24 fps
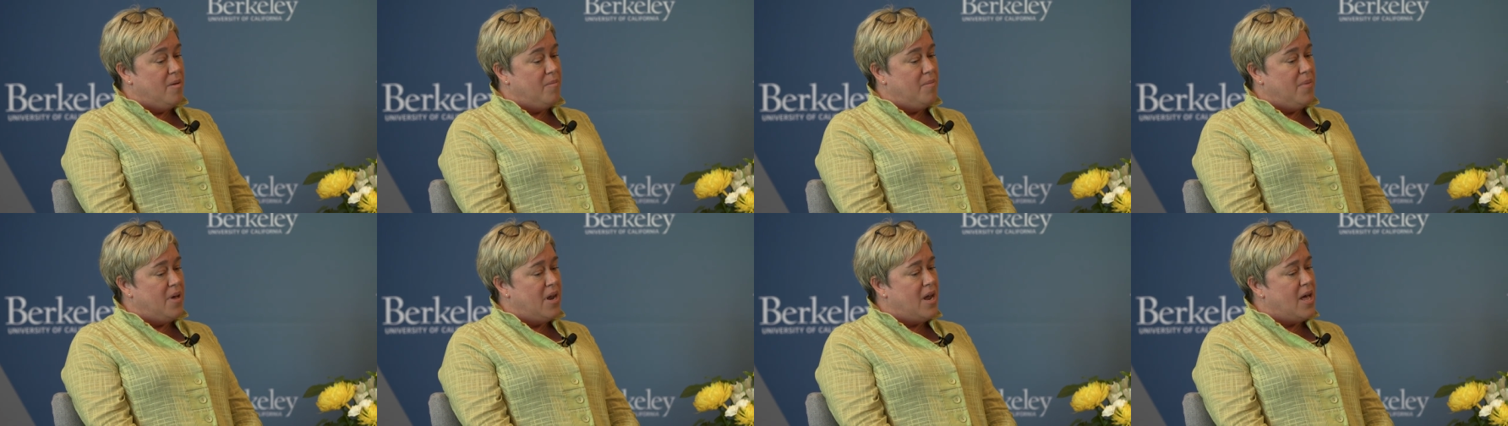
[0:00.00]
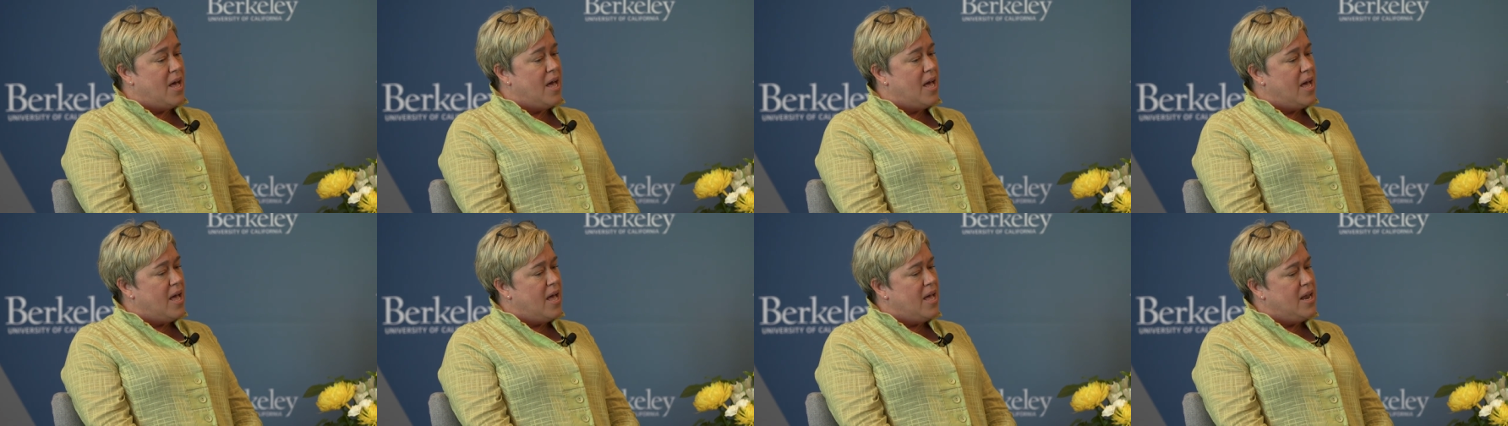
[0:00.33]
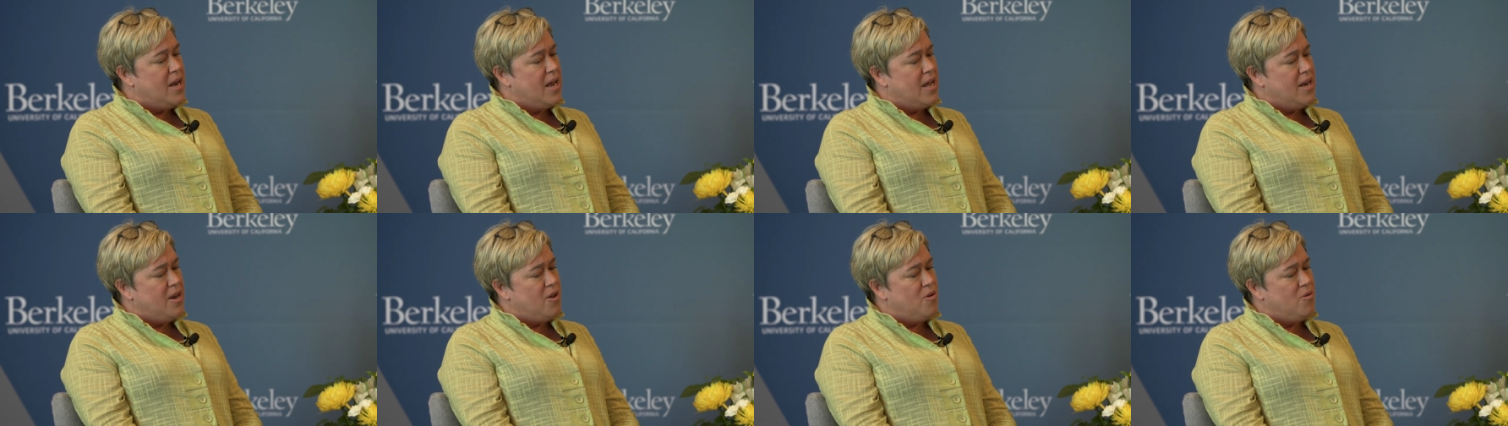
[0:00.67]
but I,
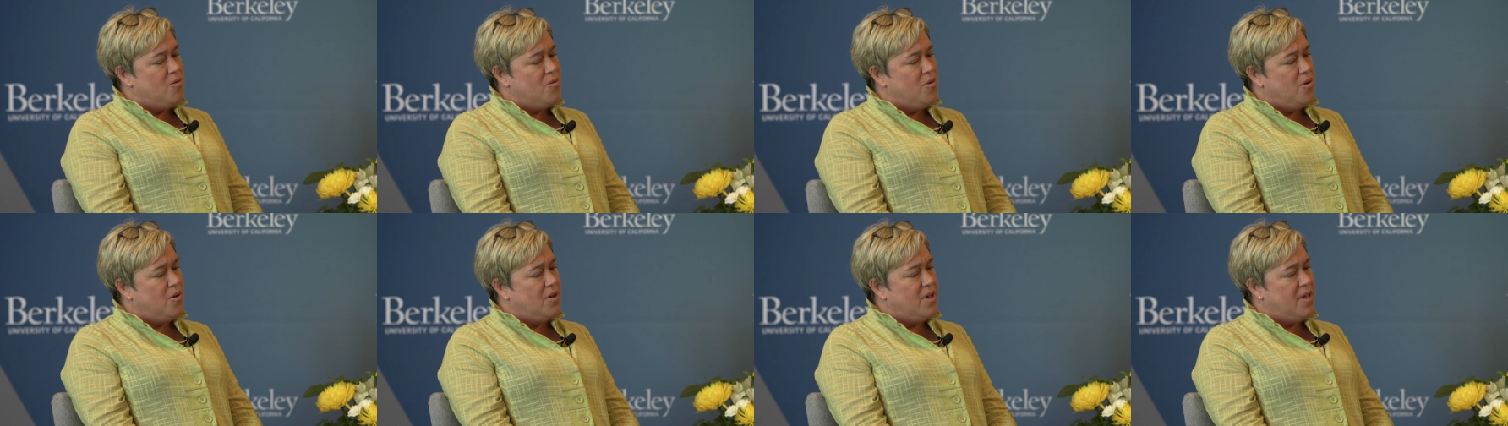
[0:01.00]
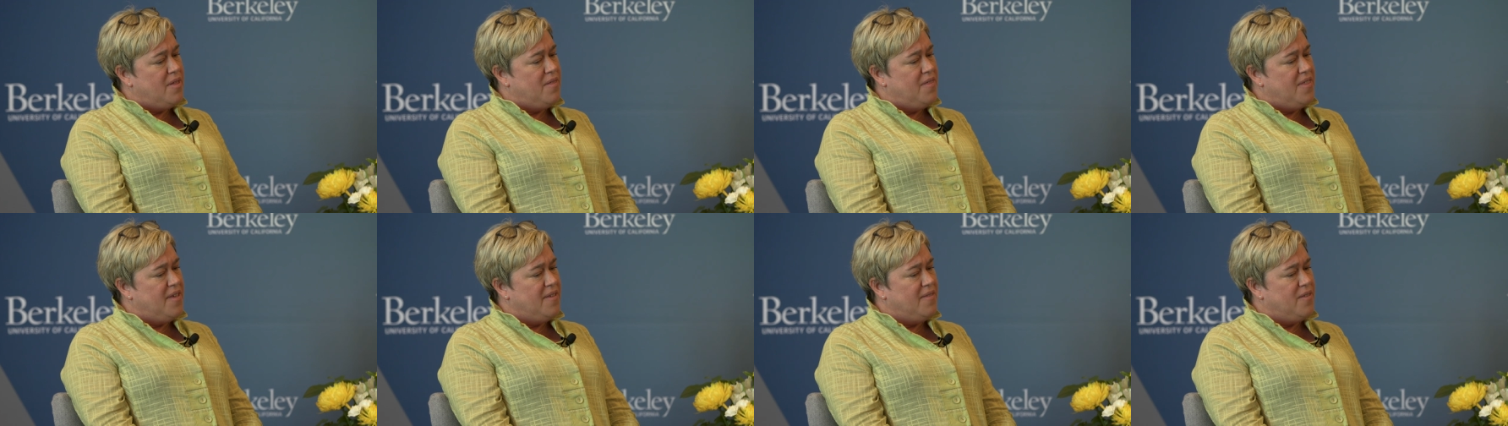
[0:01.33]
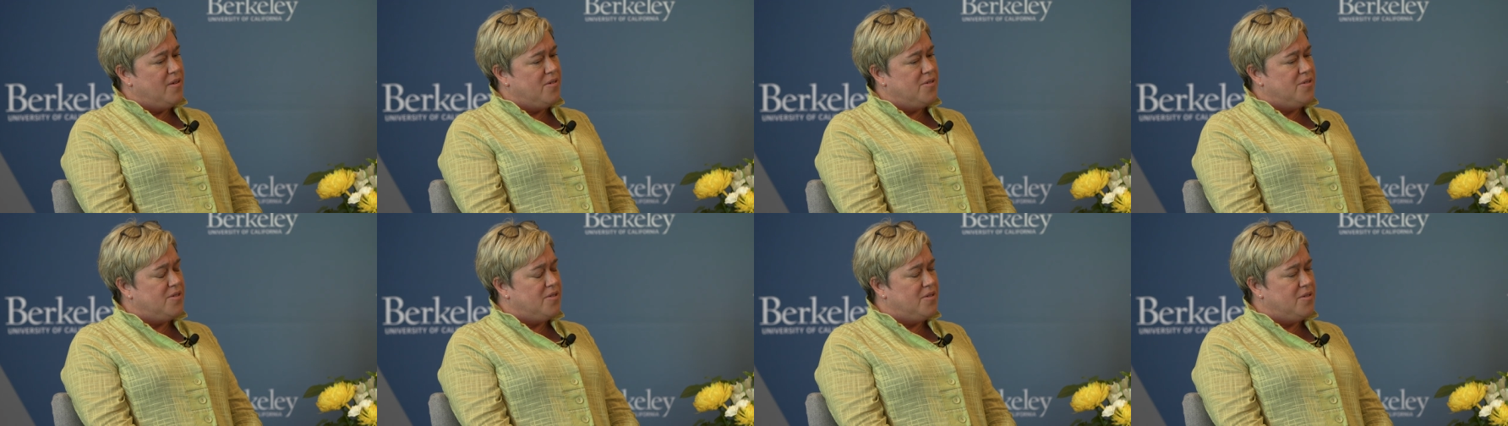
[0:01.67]
and I know I think
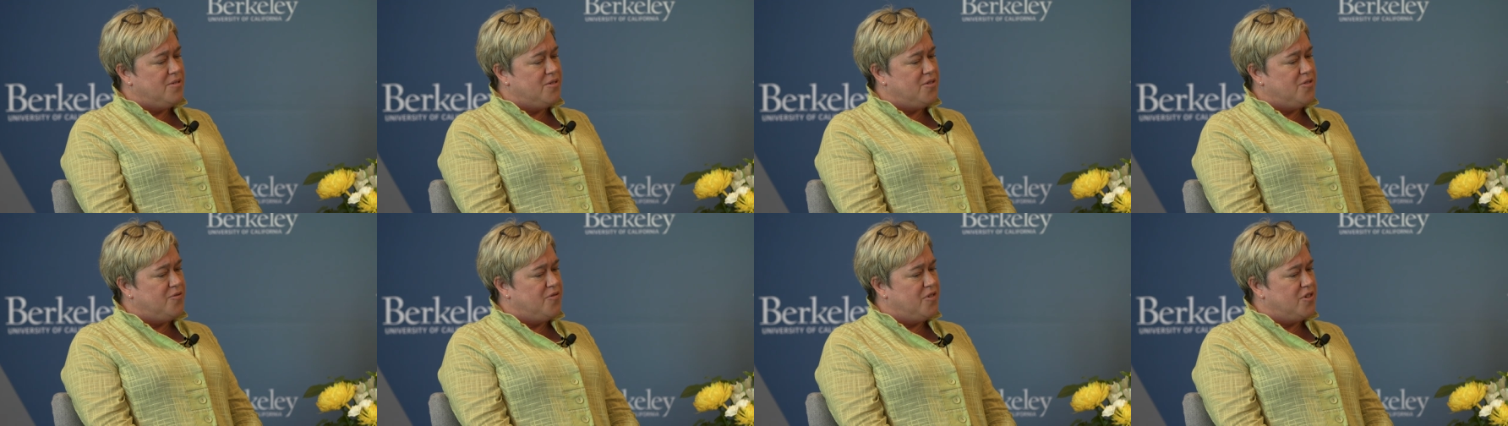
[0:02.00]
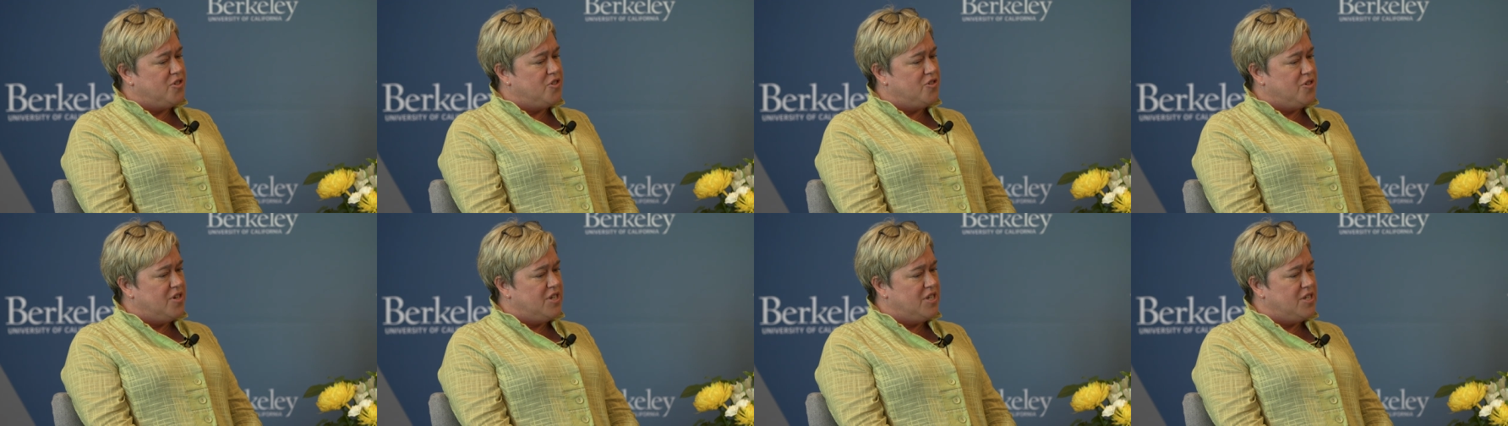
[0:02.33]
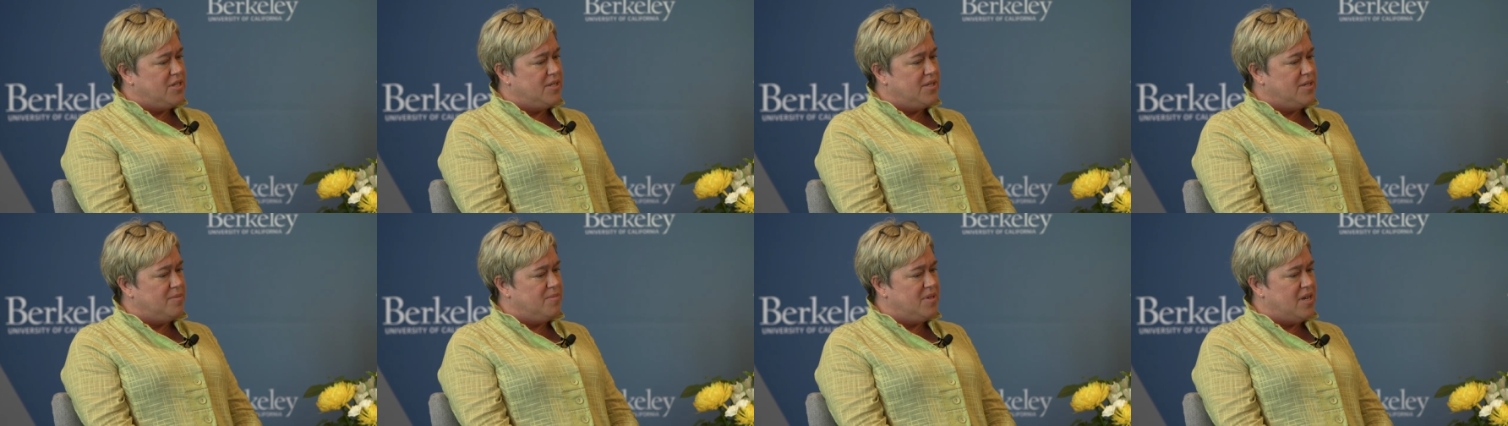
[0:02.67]
there's there's
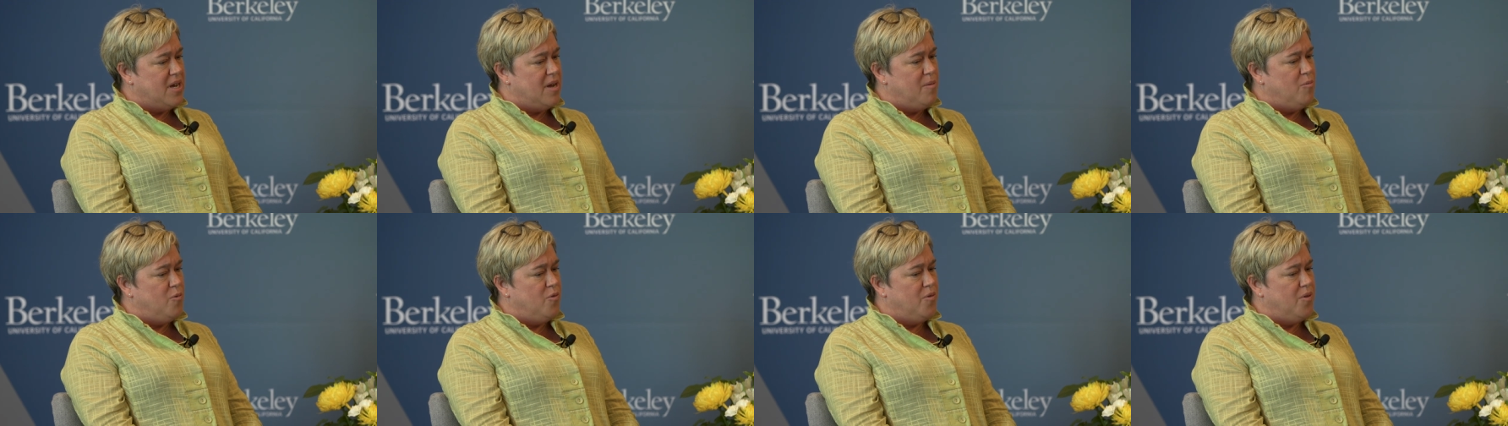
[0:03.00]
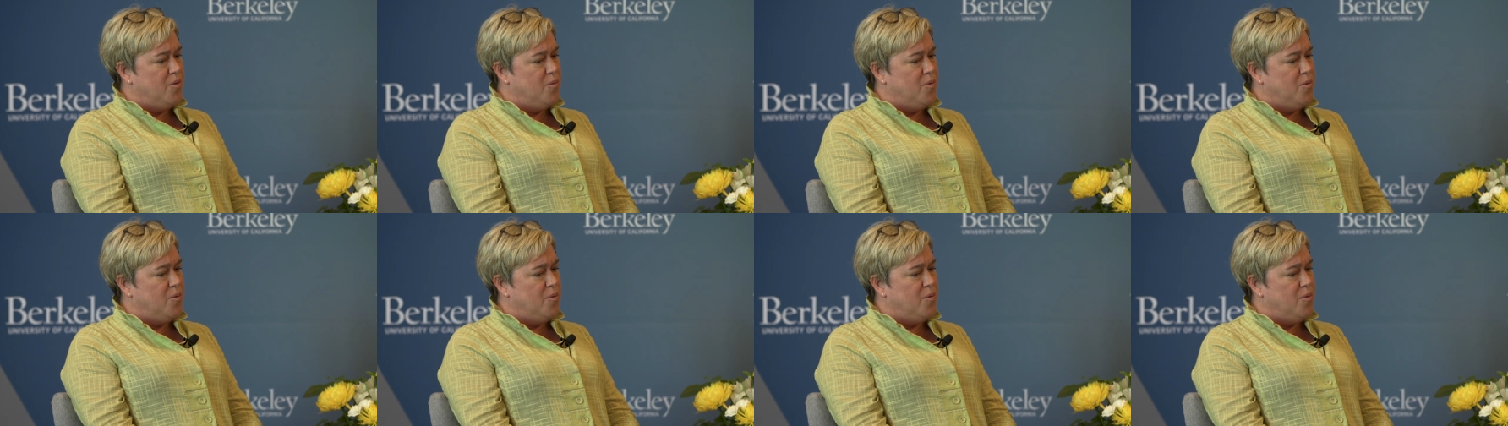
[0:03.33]
frustration sometimes